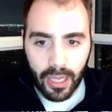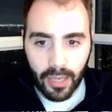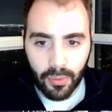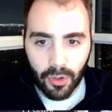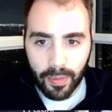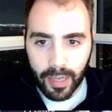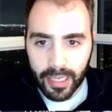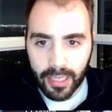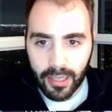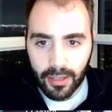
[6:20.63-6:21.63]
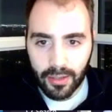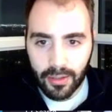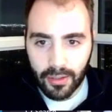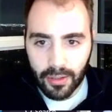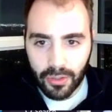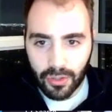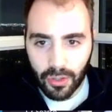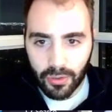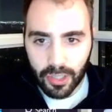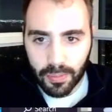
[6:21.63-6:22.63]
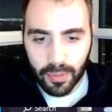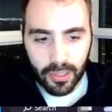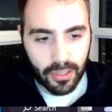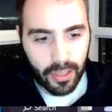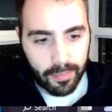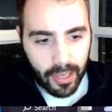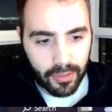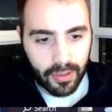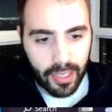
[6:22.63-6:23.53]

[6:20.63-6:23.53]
and we'll go back here. So let's put the amount,